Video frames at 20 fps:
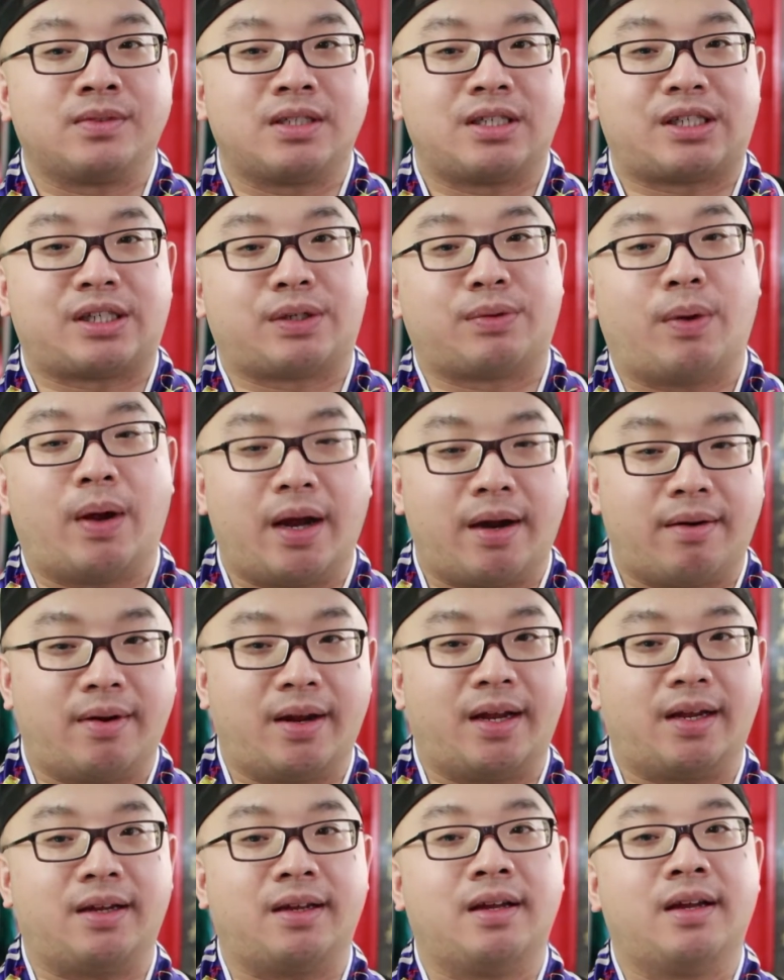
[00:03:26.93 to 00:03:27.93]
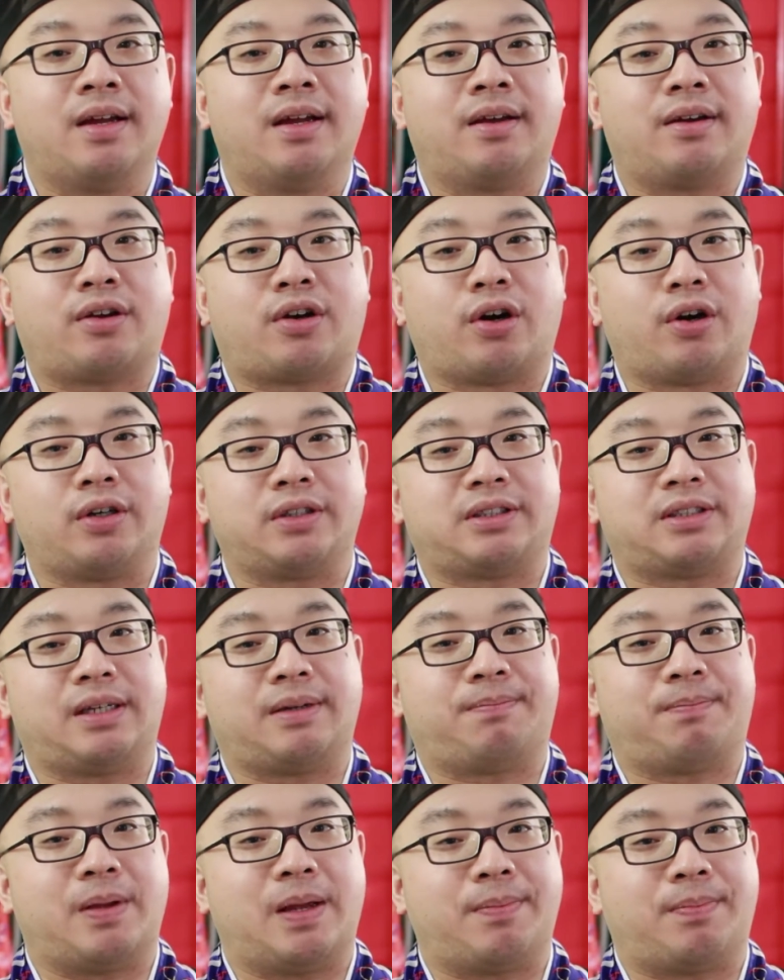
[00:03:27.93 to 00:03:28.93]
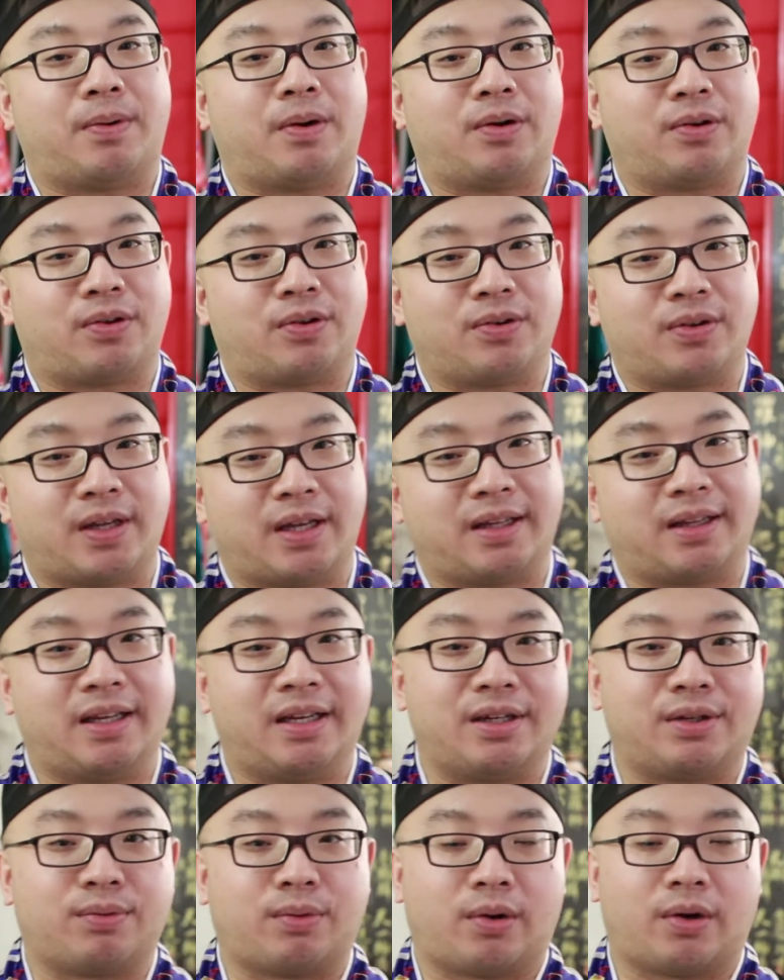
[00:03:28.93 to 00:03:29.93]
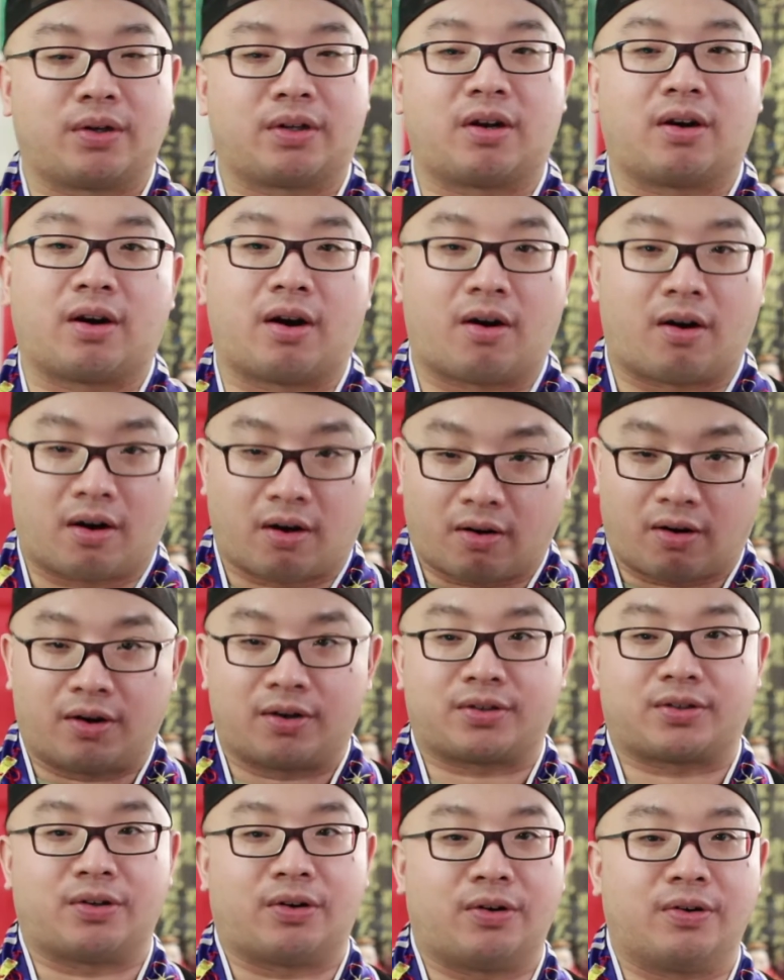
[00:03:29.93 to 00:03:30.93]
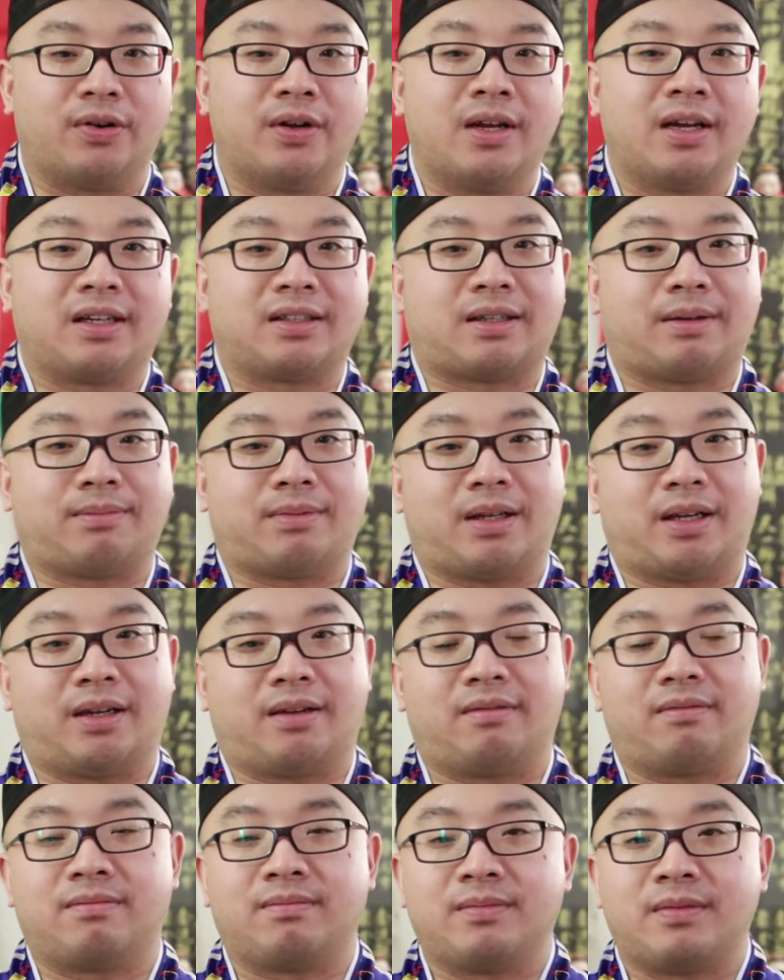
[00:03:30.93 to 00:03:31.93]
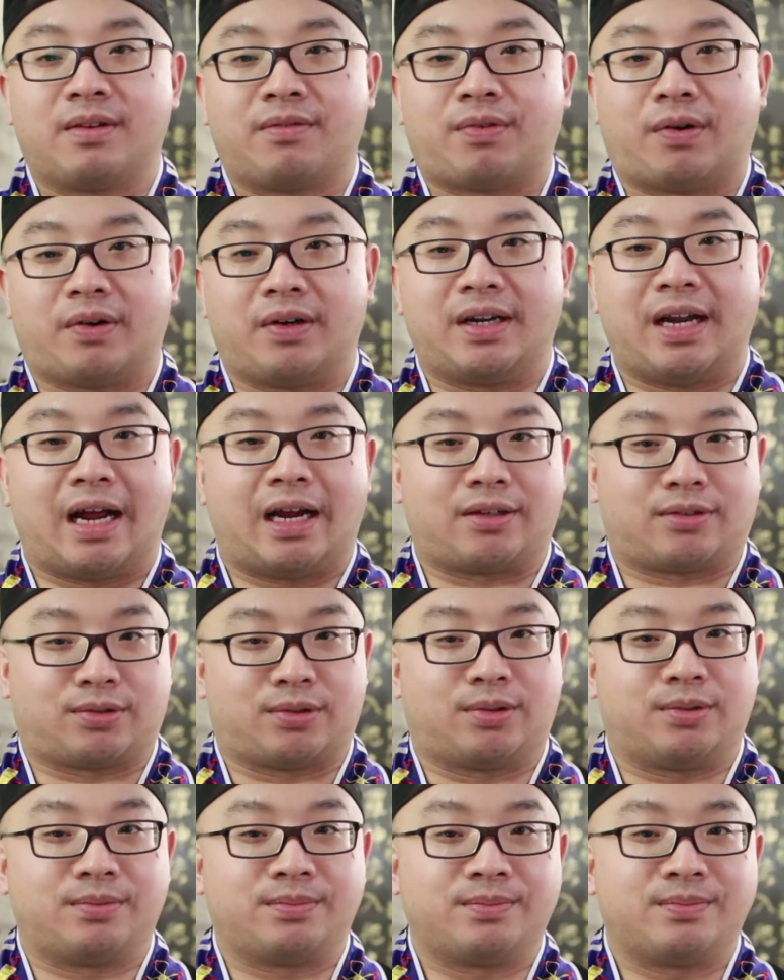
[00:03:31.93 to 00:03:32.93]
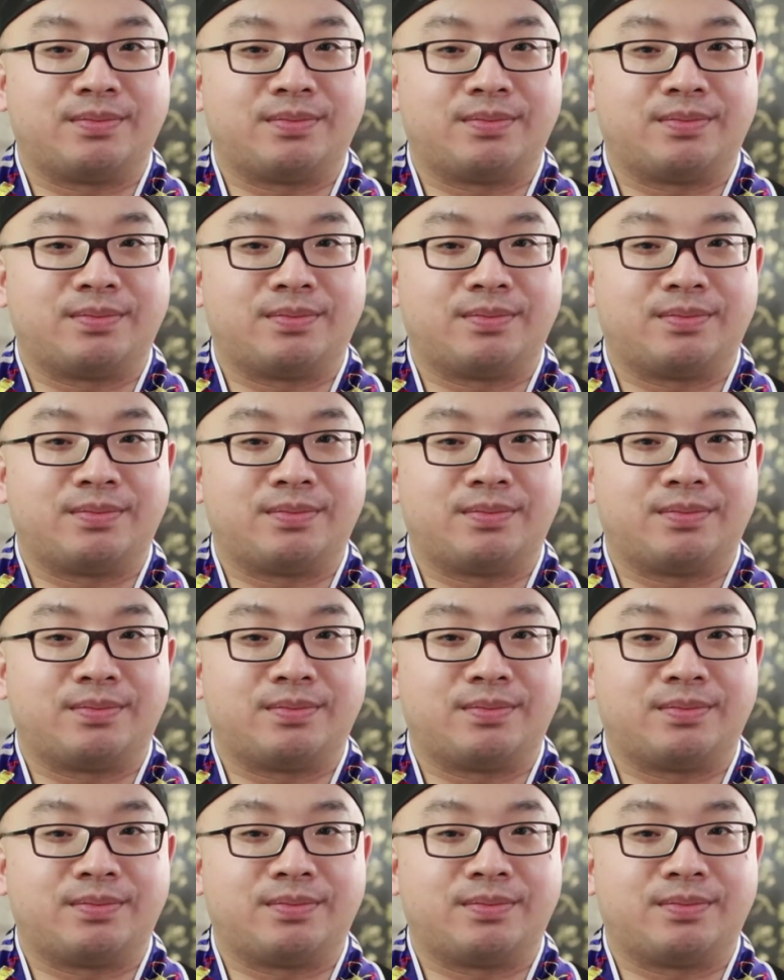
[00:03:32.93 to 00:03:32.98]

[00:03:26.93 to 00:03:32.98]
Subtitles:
Swearing, cursing people using these words are also something very natural.